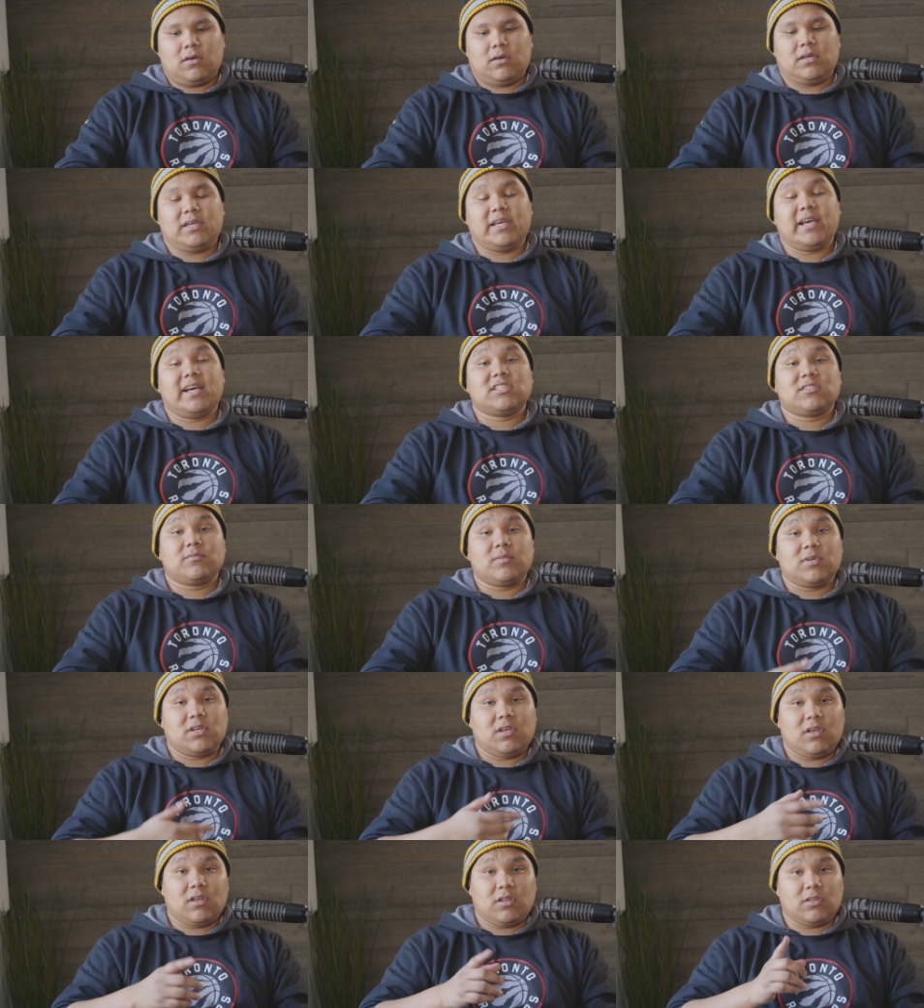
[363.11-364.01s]
he asked
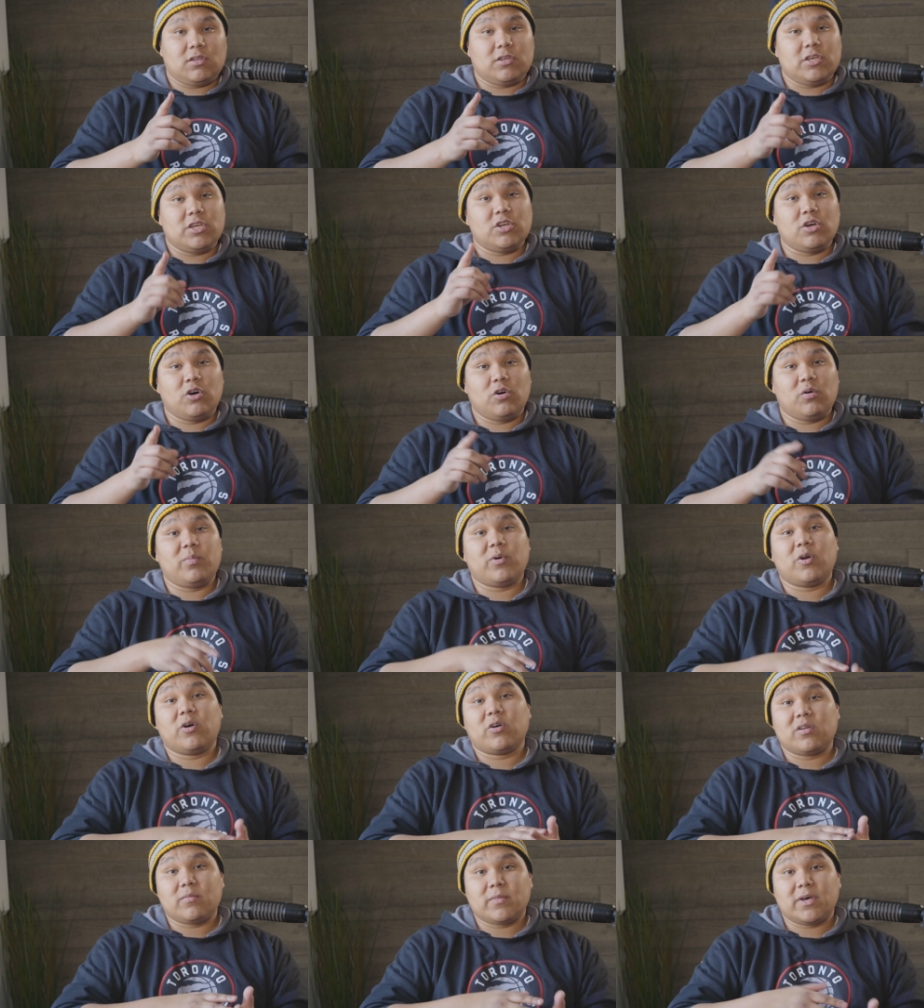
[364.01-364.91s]
me, "Do you know who
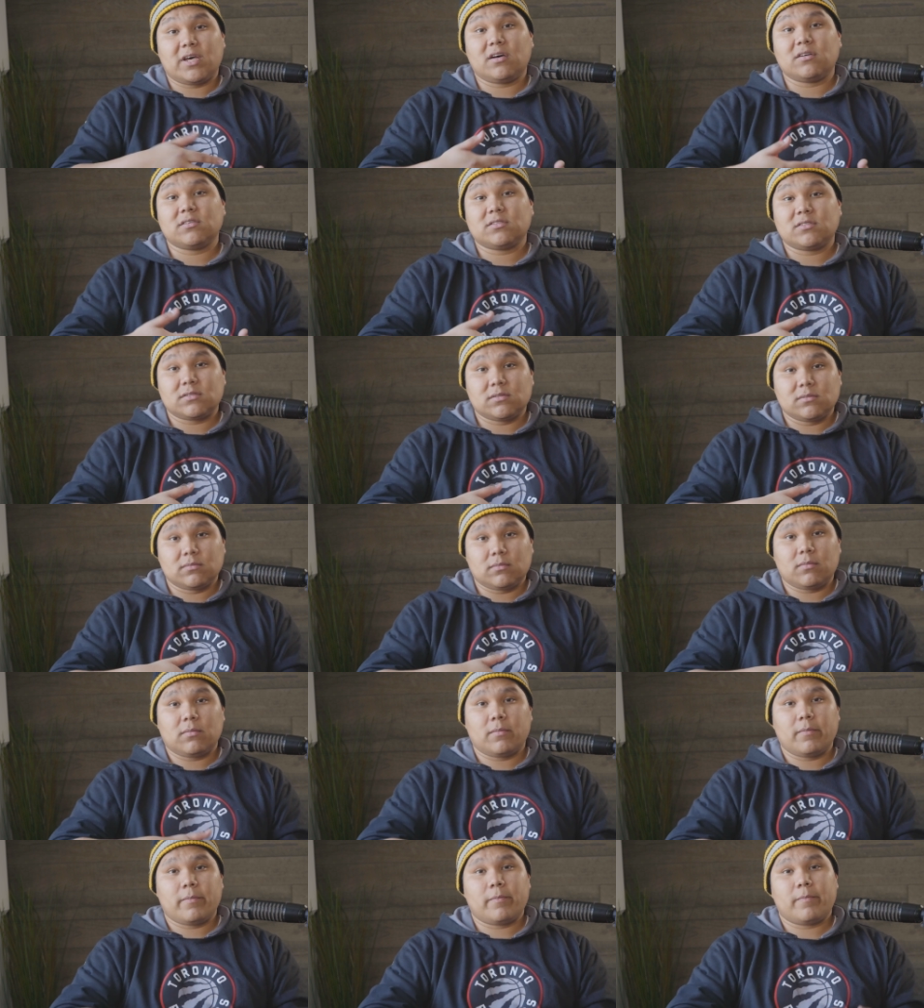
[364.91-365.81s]
broke into my house?"
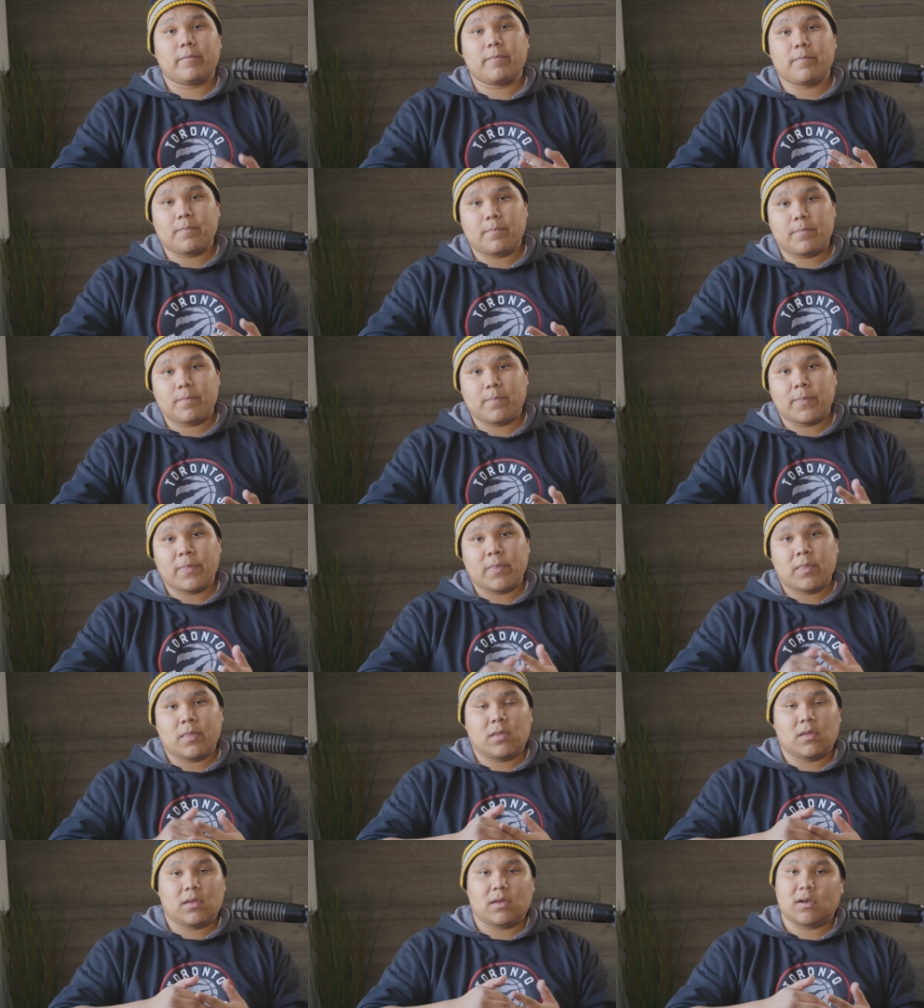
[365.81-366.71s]

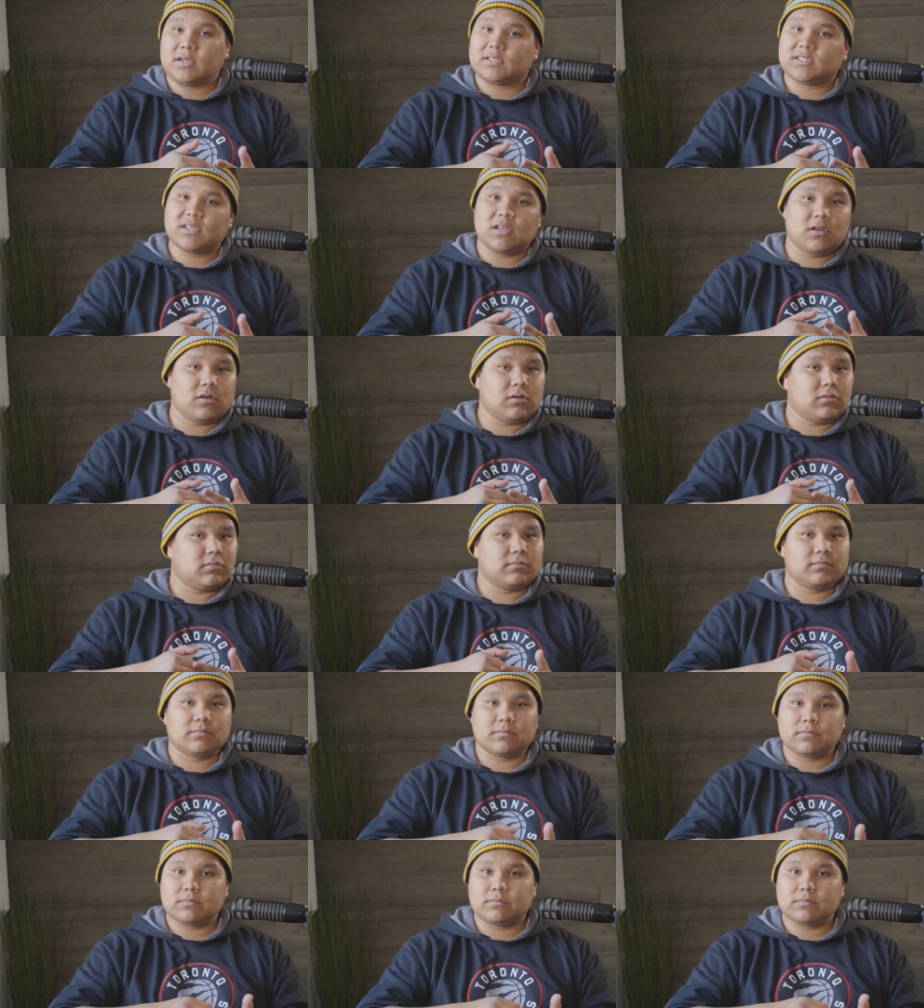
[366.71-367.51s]
And I said, "No."